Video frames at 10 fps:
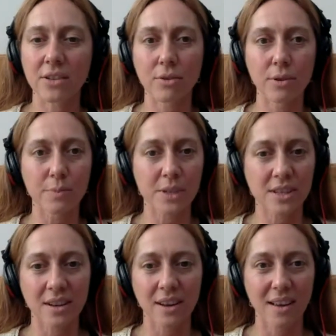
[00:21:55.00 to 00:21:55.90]
your
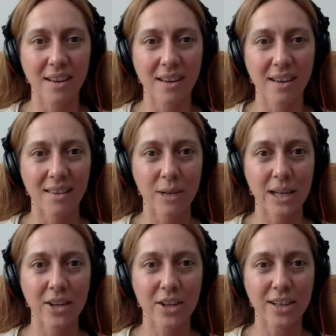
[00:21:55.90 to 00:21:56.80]
groups. They're
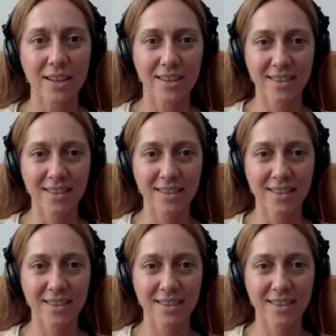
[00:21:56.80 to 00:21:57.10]
really good.